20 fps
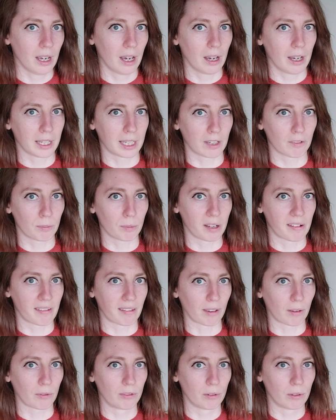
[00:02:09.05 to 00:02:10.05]
I give
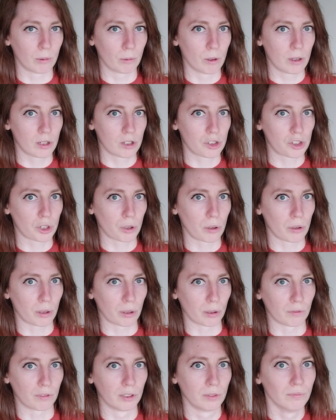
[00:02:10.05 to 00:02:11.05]
myself one shot
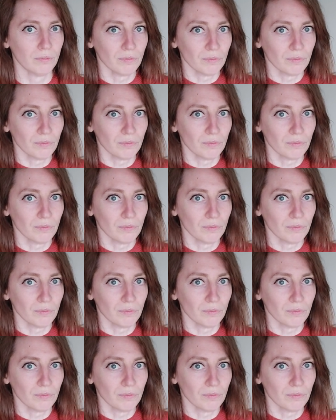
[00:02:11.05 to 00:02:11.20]
of.